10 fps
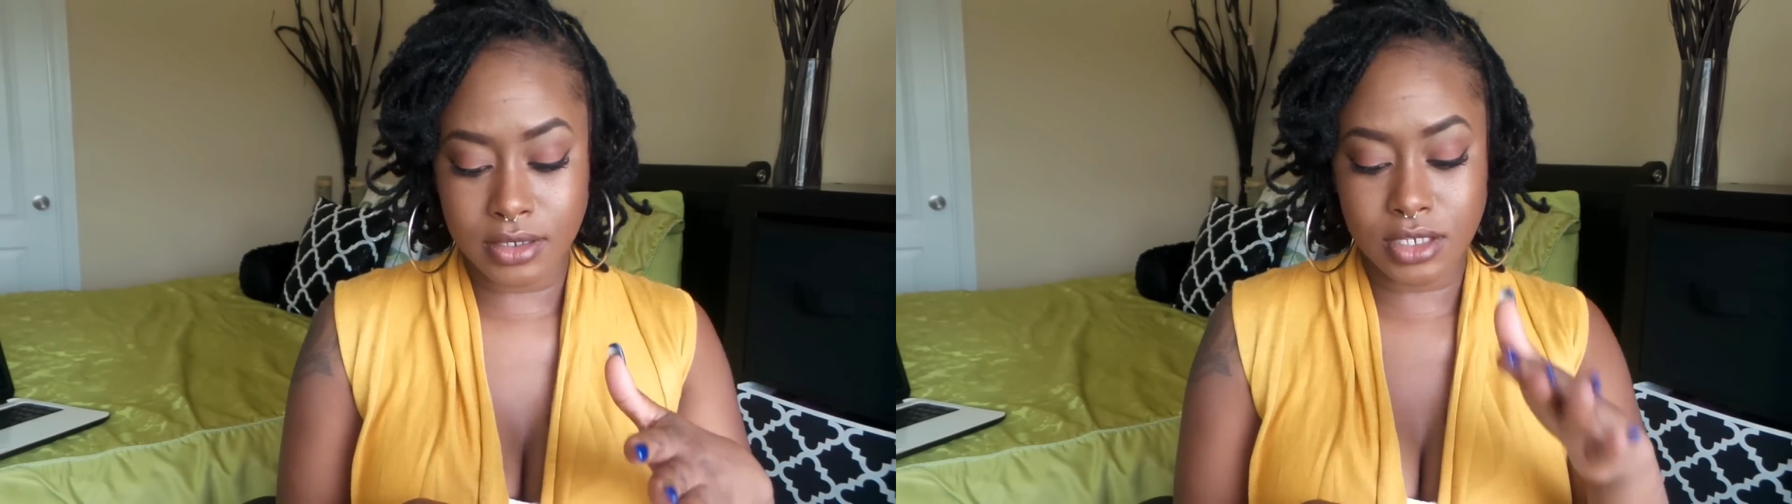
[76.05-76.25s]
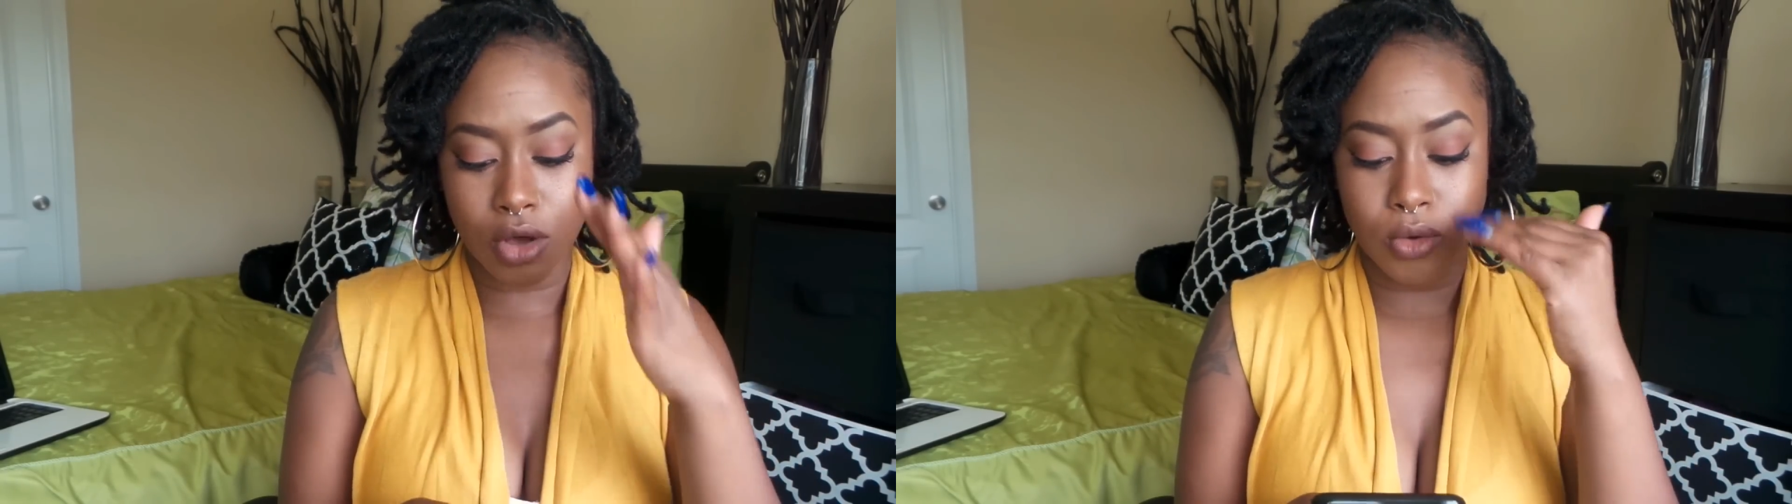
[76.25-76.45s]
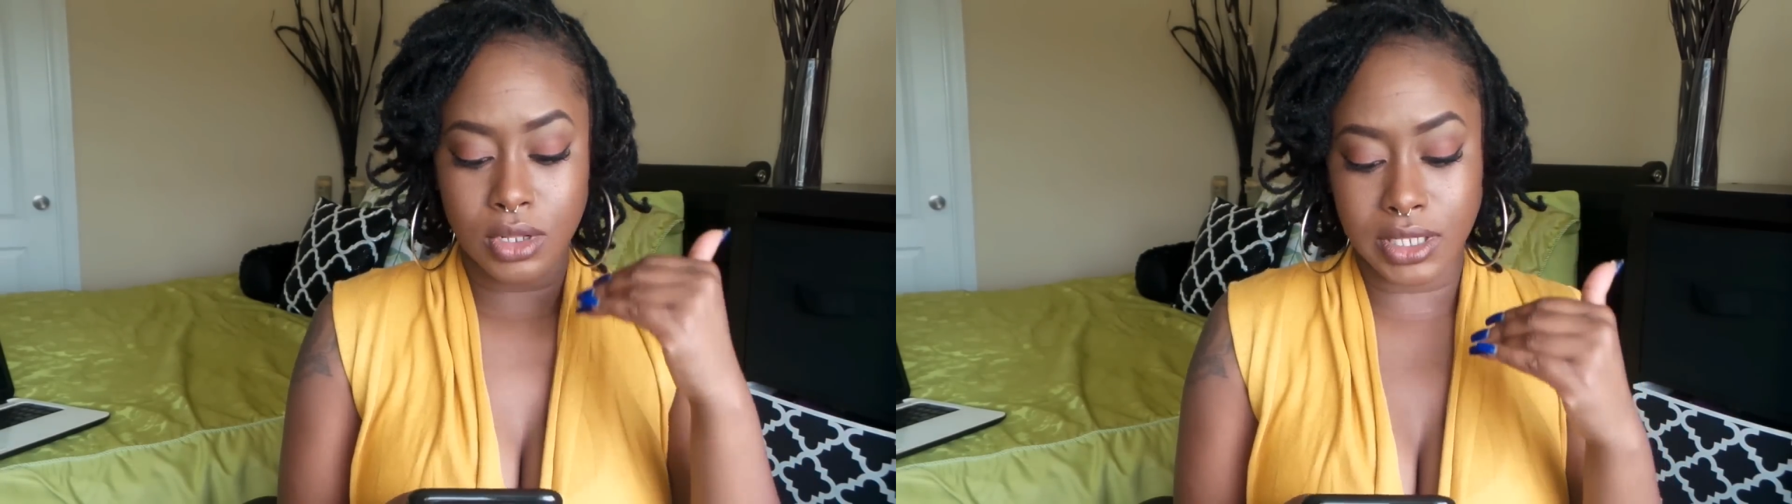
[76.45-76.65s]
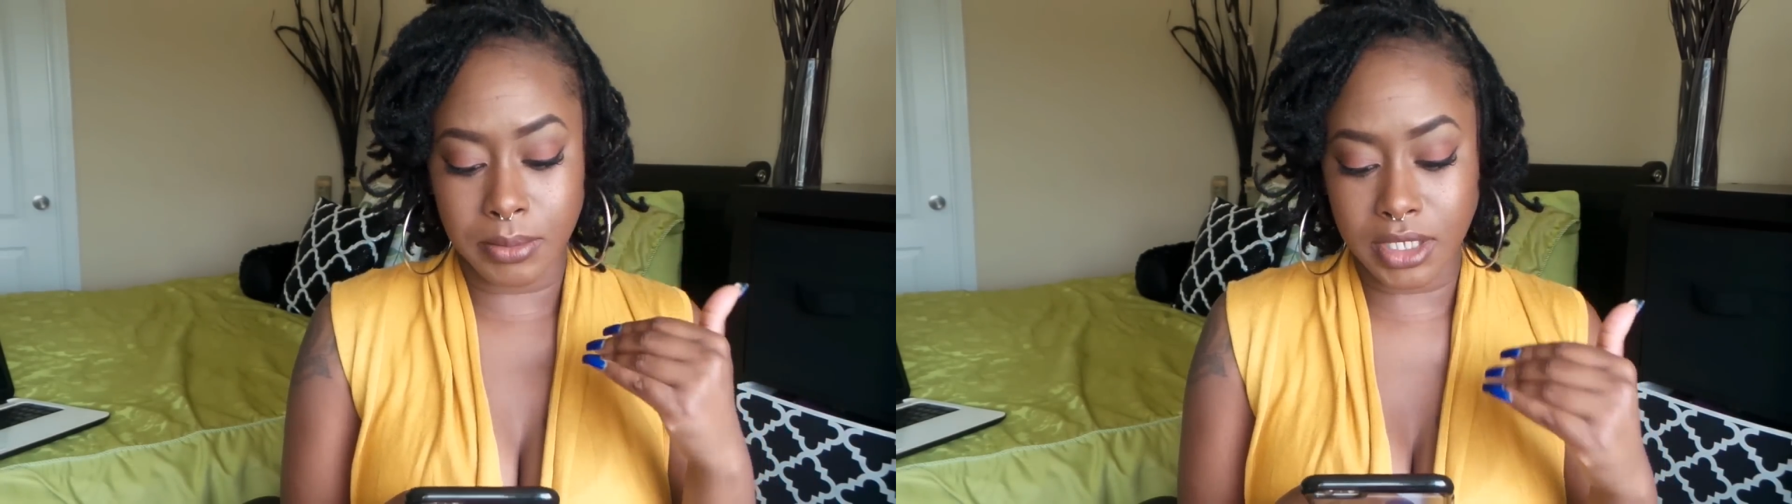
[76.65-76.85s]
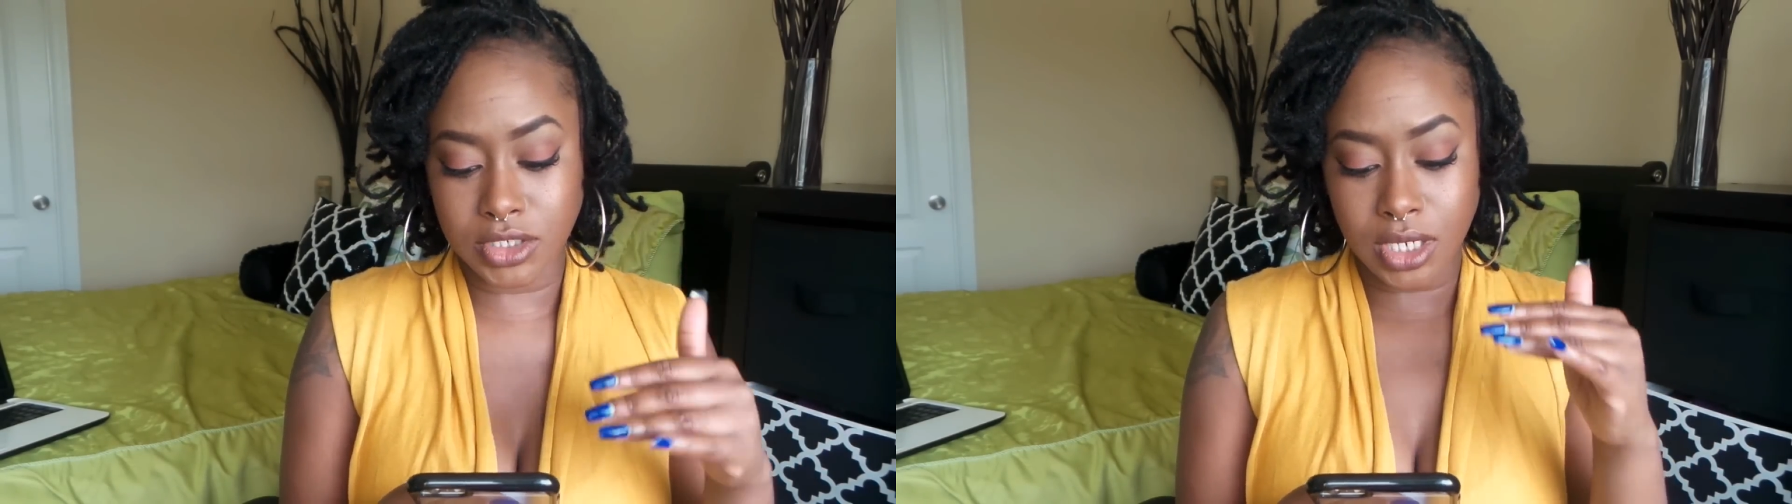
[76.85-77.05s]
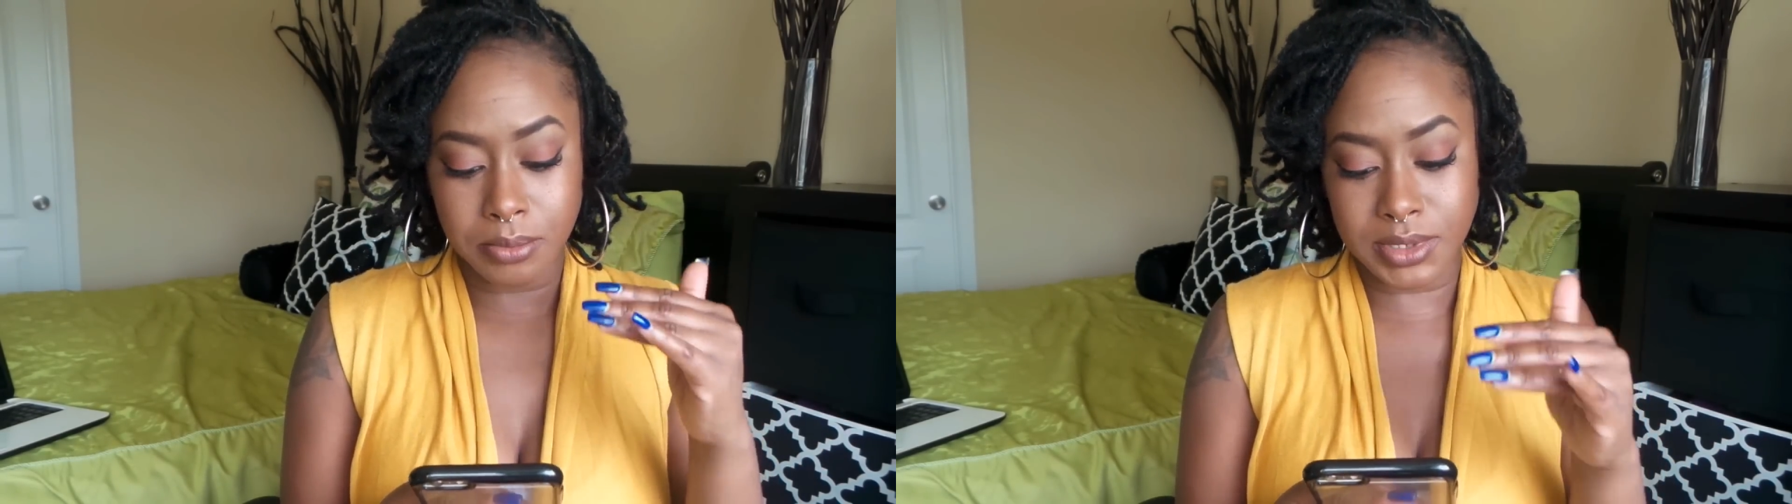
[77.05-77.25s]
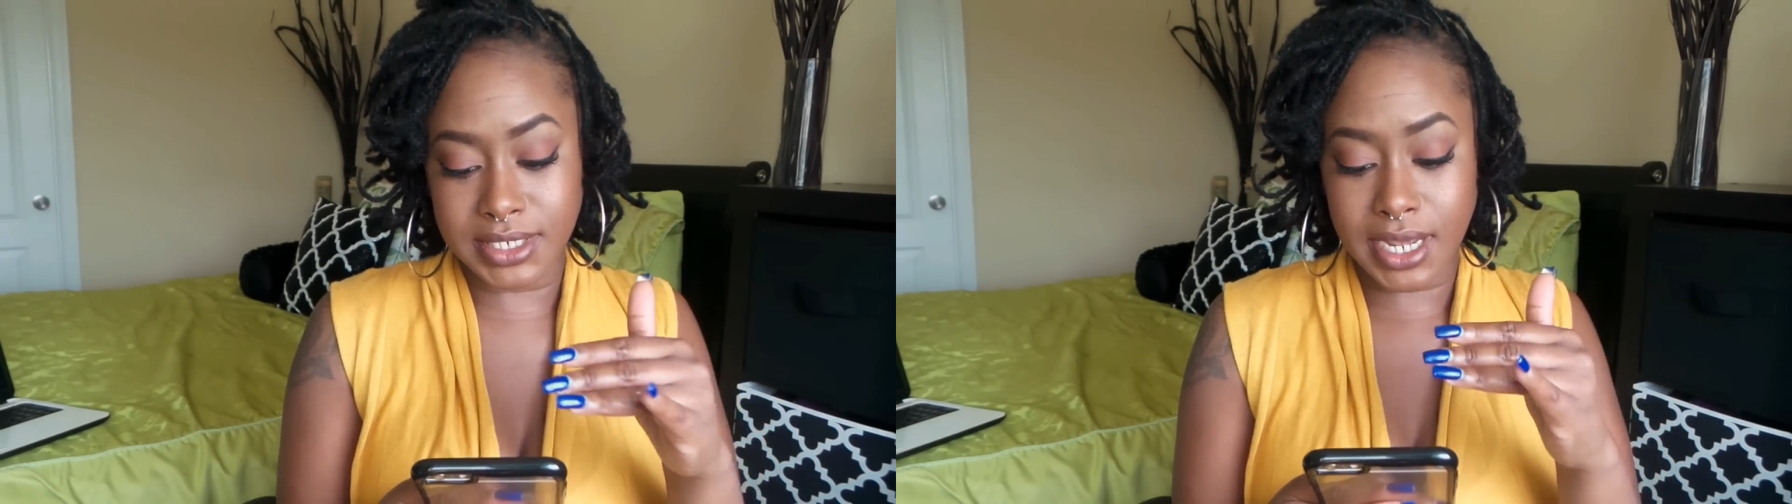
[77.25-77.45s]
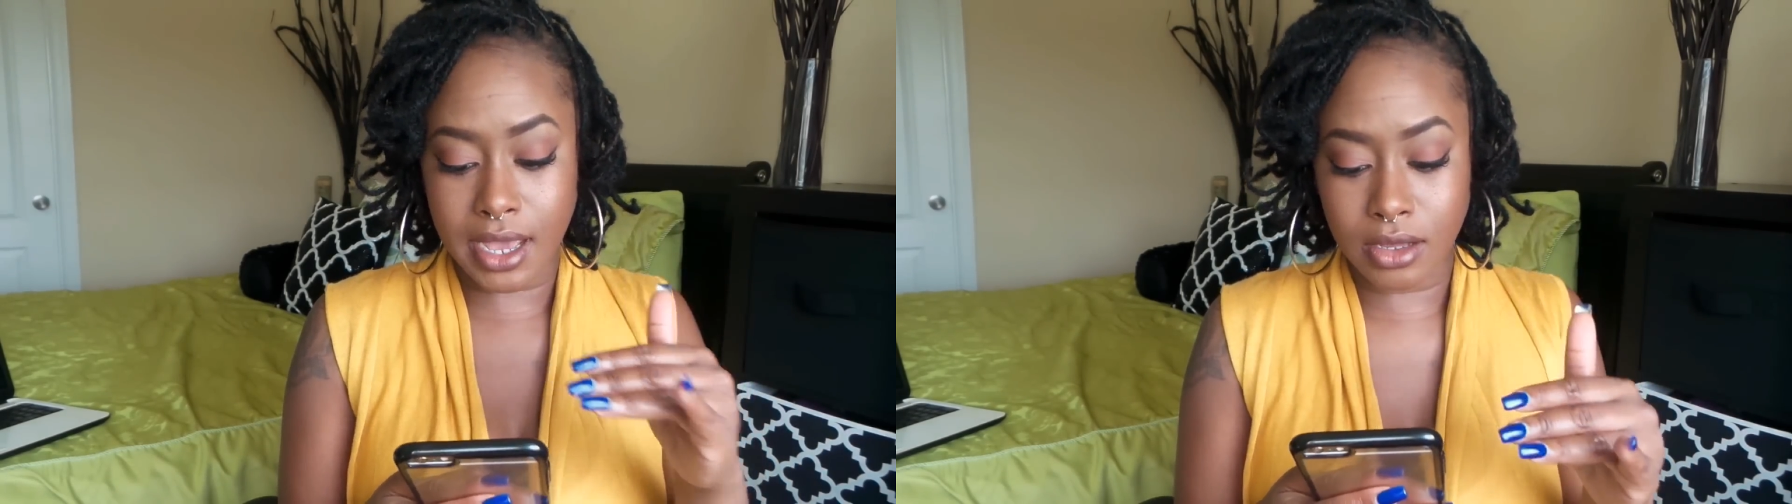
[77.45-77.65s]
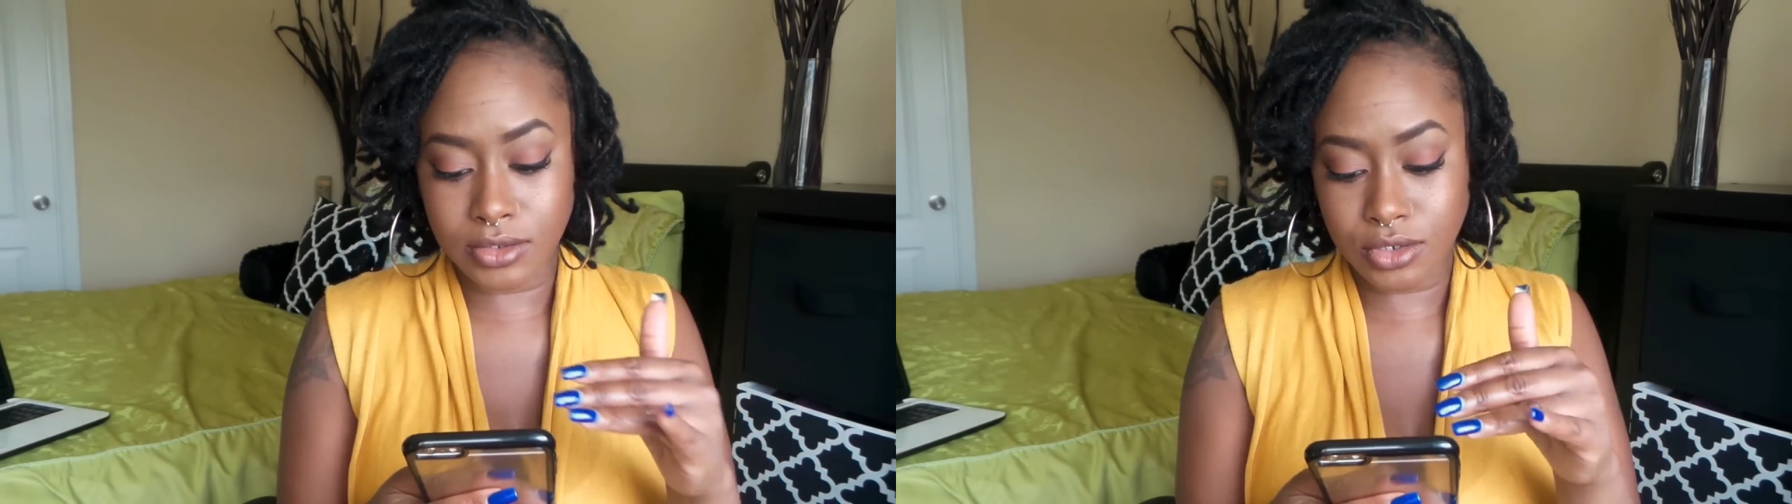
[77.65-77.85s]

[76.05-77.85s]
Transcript: So let me jump down